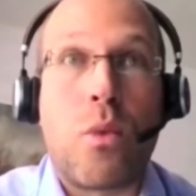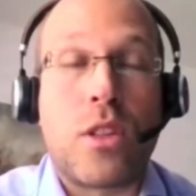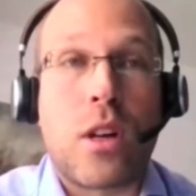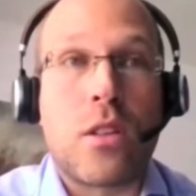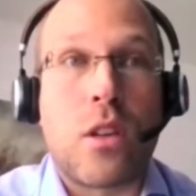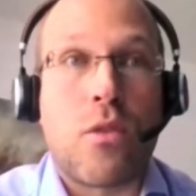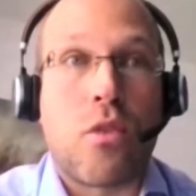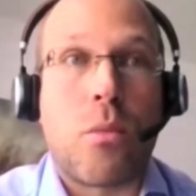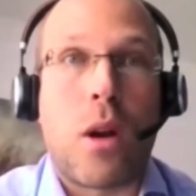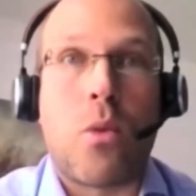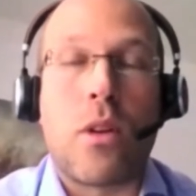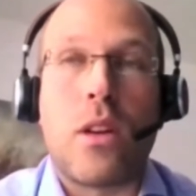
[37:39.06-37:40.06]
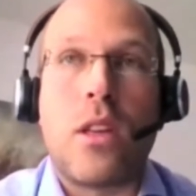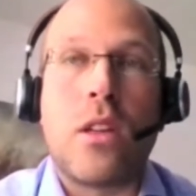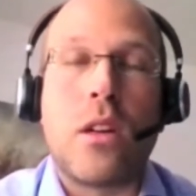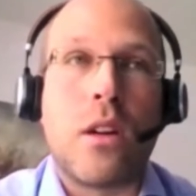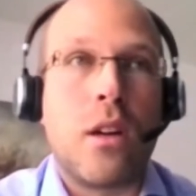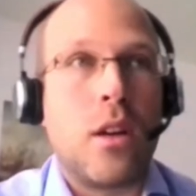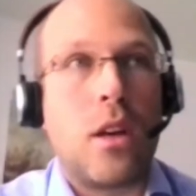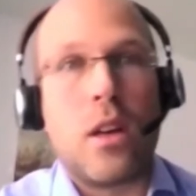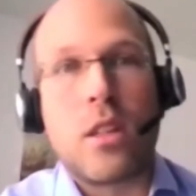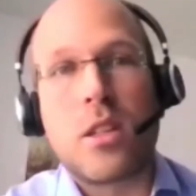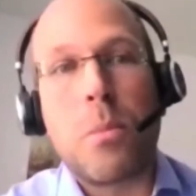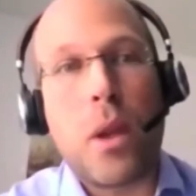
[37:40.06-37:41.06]
resulting from our either
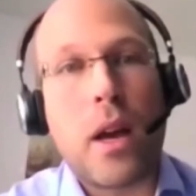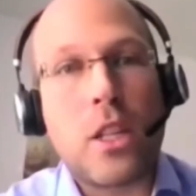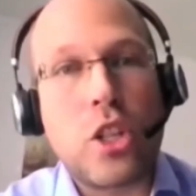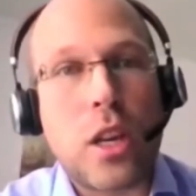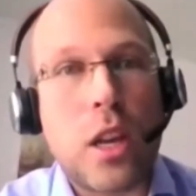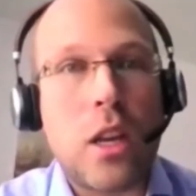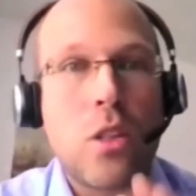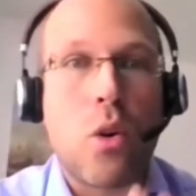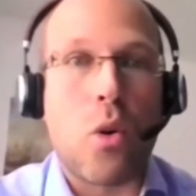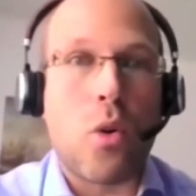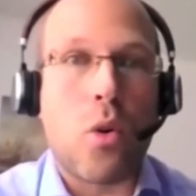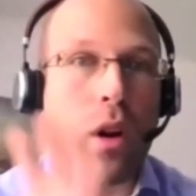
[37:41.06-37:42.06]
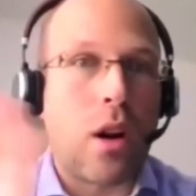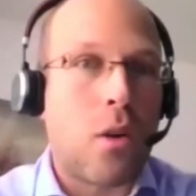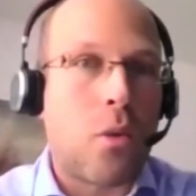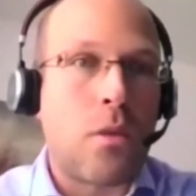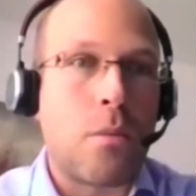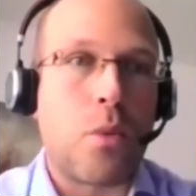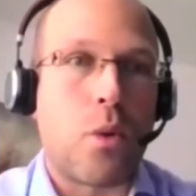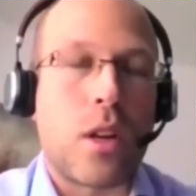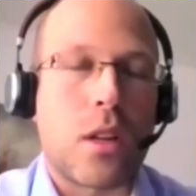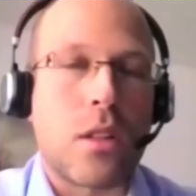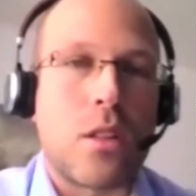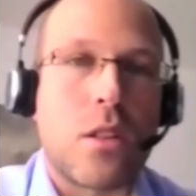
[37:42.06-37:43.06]
supply chain or our
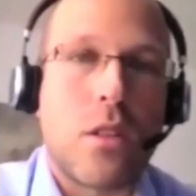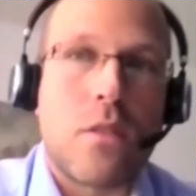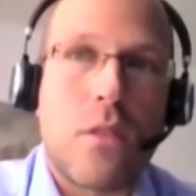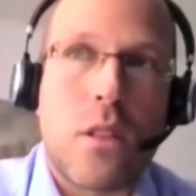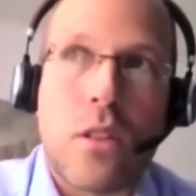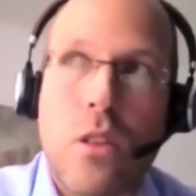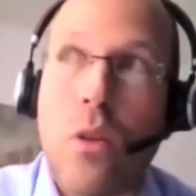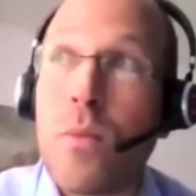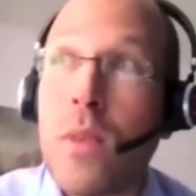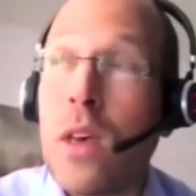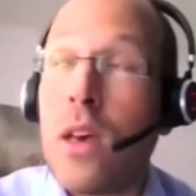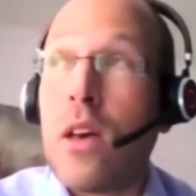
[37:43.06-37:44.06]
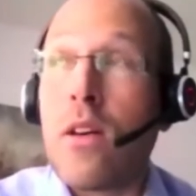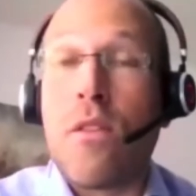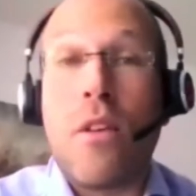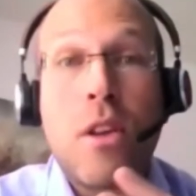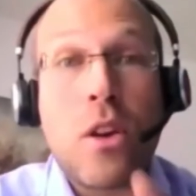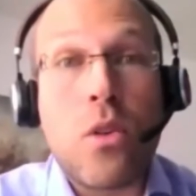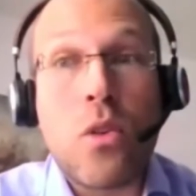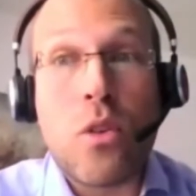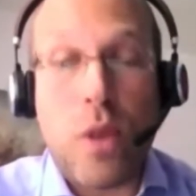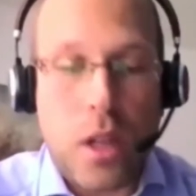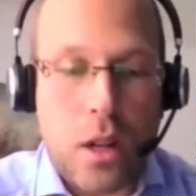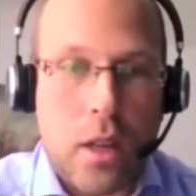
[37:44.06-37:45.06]
product and services. So, very
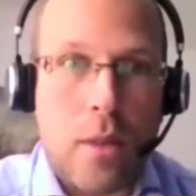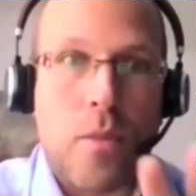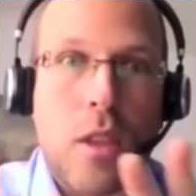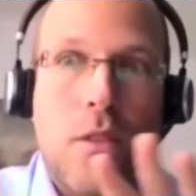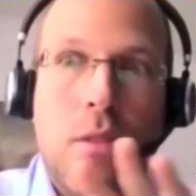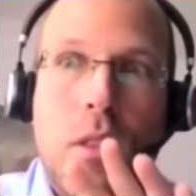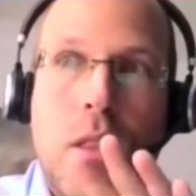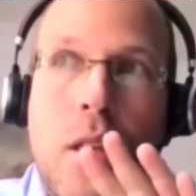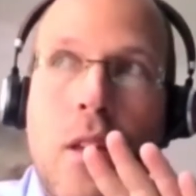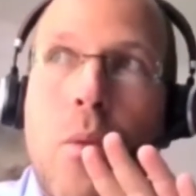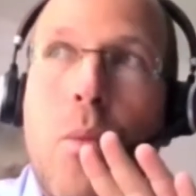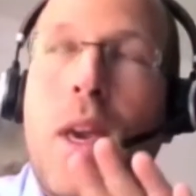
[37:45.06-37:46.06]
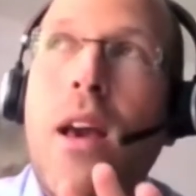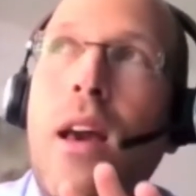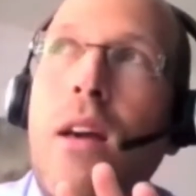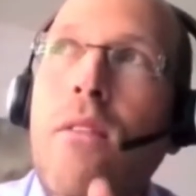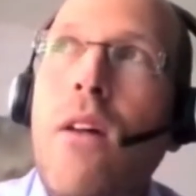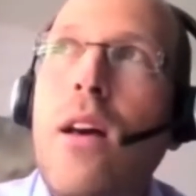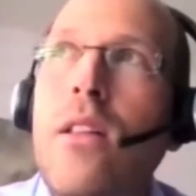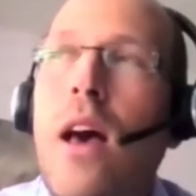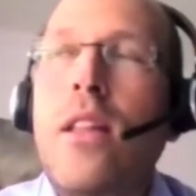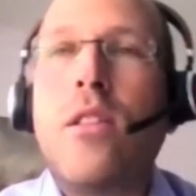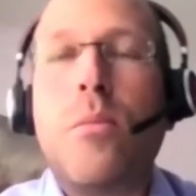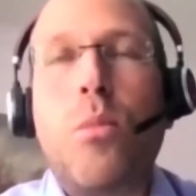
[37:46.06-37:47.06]
concretely, we have,
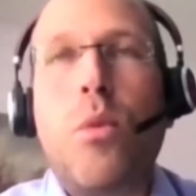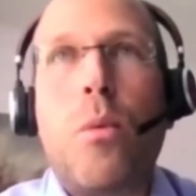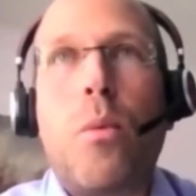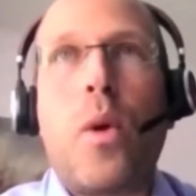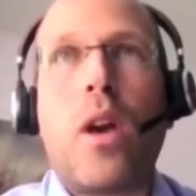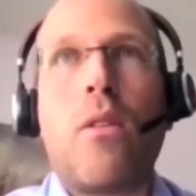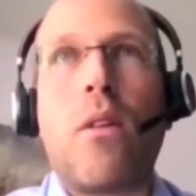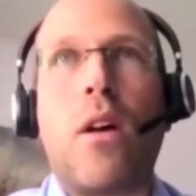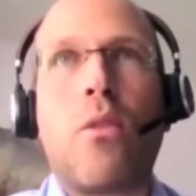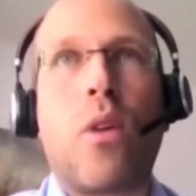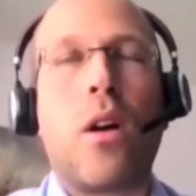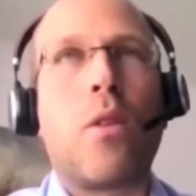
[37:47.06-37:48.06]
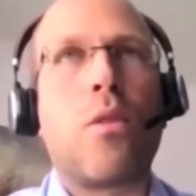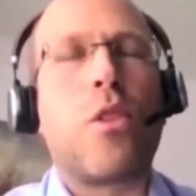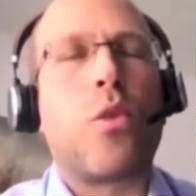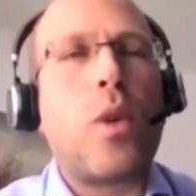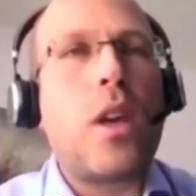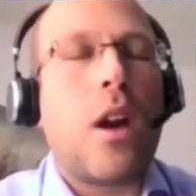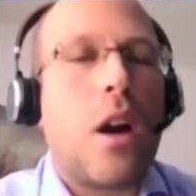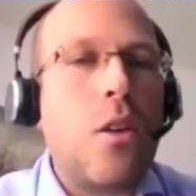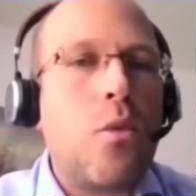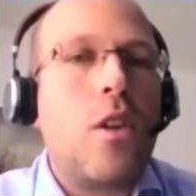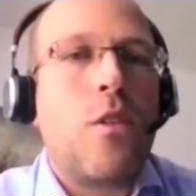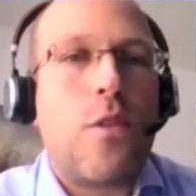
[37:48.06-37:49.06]
at the moment, we have around
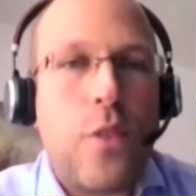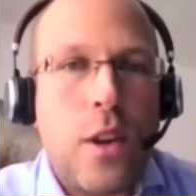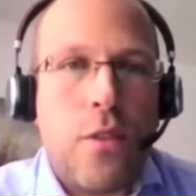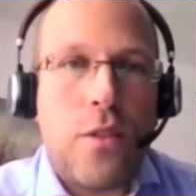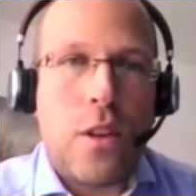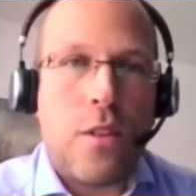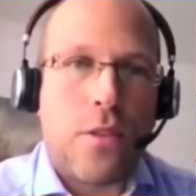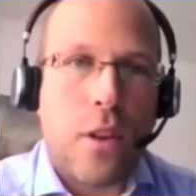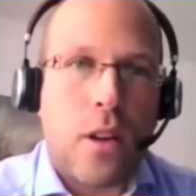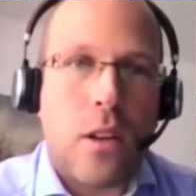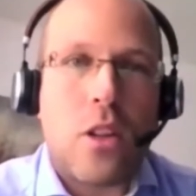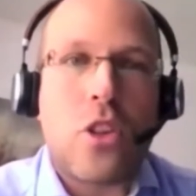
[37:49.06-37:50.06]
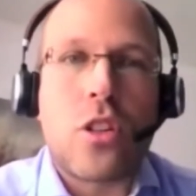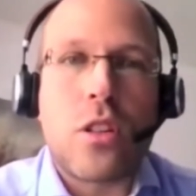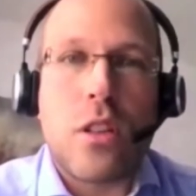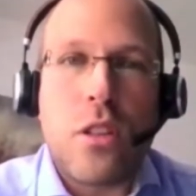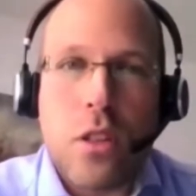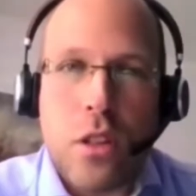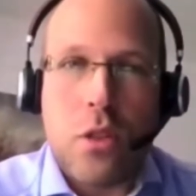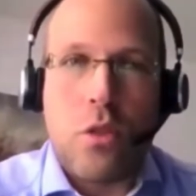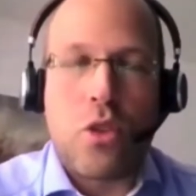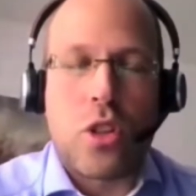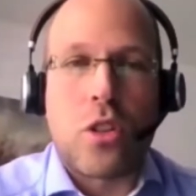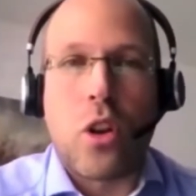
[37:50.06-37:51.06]
350 financial
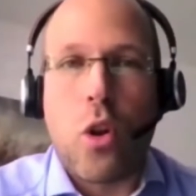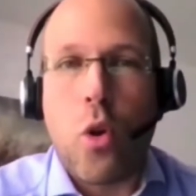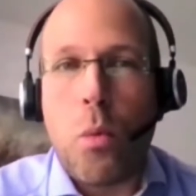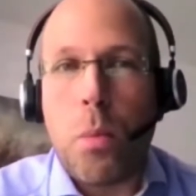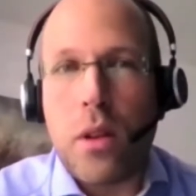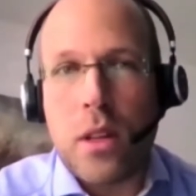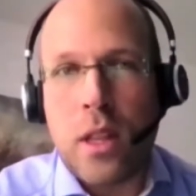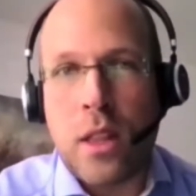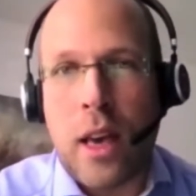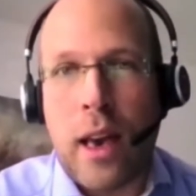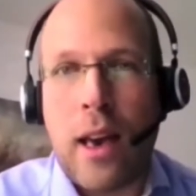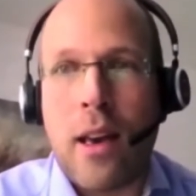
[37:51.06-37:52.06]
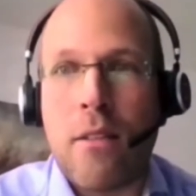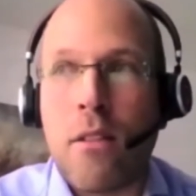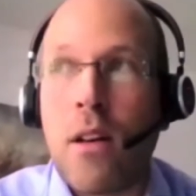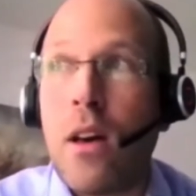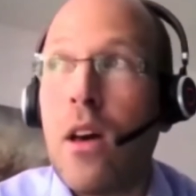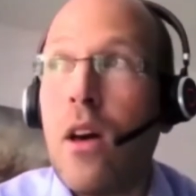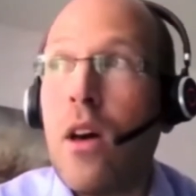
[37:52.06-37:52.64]
institutions globally that have